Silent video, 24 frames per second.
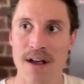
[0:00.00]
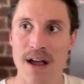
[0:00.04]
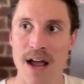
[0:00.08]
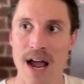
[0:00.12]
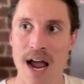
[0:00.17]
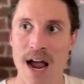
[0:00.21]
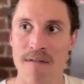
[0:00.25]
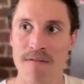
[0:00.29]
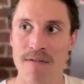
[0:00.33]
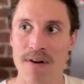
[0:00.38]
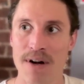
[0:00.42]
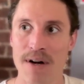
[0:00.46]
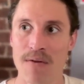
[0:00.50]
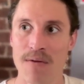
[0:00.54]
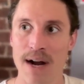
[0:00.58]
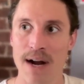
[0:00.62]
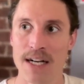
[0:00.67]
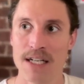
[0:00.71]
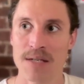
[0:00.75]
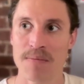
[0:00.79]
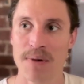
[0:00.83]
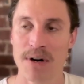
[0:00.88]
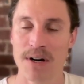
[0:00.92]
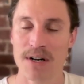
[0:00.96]
every
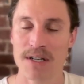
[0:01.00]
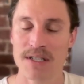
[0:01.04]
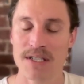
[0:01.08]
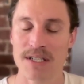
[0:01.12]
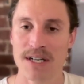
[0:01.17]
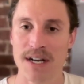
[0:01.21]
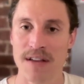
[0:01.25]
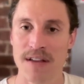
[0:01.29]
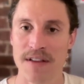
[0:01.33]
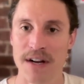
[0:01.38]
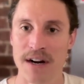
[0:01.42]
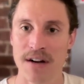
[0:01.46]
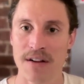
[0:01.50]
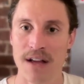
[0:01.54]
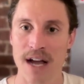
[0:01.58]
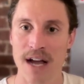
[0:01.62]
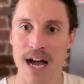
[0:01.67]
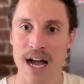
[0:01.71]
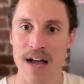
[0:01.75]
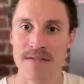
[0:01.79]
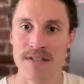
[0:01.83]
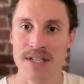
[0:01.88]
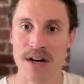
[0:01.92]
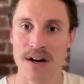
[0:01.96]
rich person in their
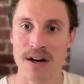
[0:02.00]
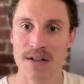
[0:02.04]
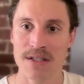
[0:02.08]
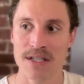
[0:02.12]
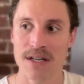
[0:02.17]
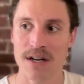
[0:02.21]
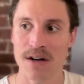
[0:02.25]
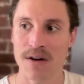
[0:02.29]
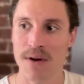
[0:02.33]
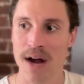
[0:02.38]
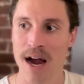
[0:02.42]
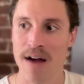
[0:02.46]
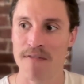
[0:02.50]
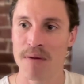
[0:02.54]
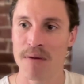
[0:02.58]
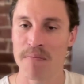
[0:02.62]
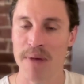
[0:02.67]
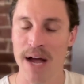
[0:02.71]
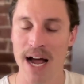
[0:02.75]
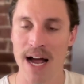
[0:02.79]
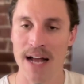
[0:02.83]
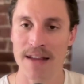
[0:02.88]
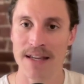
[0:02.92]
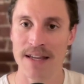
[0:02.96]
lives and also every
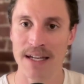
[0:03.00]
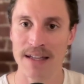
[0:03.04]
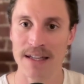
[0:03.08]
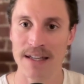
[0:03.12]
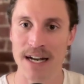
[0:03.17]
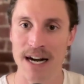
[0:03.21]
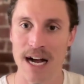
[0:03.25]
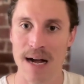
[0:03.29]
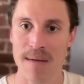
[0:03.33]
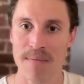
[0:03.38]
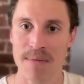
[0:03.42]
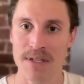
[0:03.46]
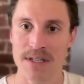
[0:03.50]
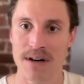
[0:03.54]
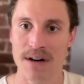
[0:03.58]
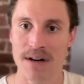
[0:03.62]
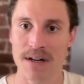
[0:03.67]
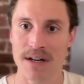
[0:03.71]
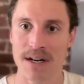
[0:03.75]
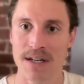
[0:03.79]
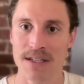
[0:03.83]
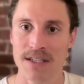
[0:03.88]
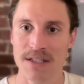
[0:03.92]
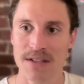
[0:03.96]
bad thing that happens in our
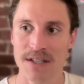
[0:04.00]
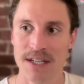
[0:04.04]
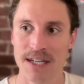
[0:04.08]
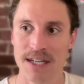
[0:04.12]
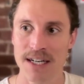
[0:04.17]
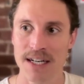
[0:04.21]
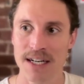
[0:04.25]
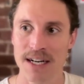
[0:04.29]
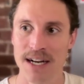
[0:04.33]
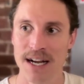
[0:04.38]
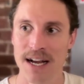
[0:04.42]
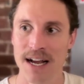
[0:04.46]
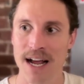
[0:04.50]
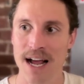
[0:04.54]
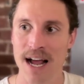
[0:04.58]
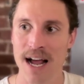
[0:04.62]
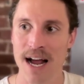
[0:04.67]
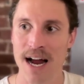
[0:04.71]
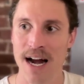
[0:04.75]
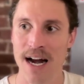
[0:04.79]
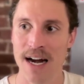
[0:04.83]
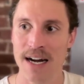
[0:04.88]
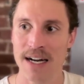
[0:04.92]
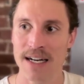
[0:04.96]
country.
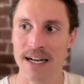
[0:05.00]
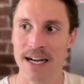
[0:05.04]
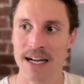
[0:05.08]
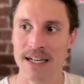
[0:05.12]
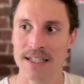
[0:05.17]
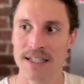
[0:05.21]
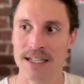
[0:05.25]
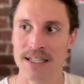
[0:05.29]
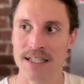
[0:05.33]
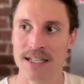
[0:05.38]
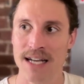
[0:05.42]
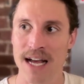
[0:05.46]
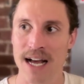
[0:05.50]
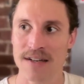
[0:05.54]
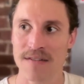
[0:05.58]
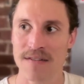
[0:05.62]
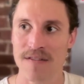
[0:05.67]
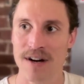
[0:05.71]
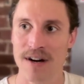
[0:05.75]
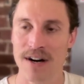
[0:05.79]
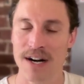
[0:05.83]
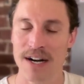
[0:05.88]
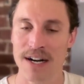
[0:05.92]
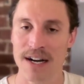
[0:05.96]
And it just has a
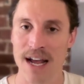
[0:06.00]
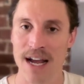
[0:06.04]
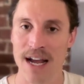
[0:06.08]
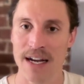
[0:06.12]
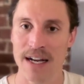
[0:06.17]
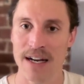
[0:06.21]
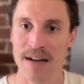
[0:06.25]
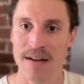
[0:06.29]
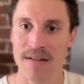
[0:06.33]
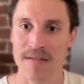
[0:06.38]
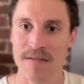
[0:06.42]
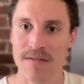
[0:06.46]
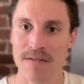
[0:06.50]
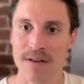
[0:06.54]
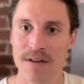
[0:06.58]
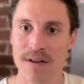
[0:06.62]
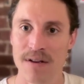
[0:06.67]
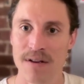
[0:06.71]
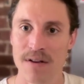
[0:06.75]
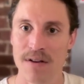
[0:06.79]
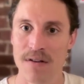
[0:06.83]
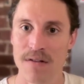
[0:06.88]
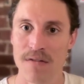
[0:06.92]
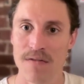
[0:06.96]
very negative
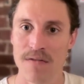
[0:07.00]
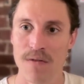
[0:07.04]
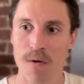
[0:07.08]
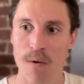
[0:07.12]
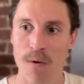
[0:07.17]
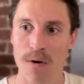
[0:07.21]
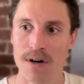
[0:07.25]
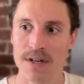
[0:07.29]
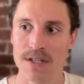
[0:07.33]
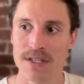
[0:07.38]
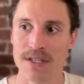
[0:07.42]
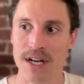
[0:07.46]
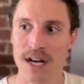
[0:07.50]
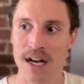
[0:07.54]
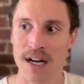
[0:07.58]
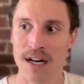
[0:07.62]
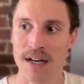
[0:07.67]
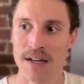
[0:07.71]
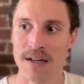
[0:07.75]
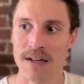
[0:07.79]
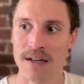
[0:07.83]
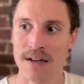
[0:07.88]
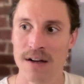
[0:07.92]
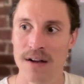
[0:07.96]
force
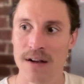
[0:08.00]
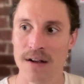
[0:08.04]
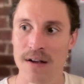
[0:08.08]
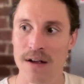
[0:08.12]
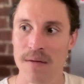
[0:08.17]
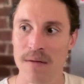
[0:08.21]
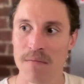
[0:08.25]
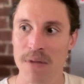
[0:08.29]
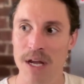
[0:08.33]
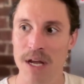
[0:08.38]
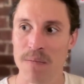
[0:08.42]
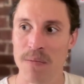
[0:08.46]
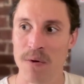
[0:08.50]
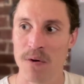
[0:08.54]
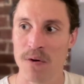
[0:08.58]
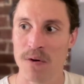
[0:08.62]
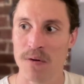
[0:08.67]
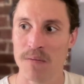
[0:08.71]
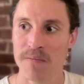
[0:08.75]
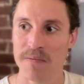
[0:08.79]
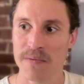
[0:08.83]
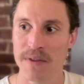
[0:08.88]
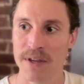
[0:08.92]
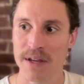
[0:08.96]
on
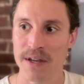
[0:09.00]
people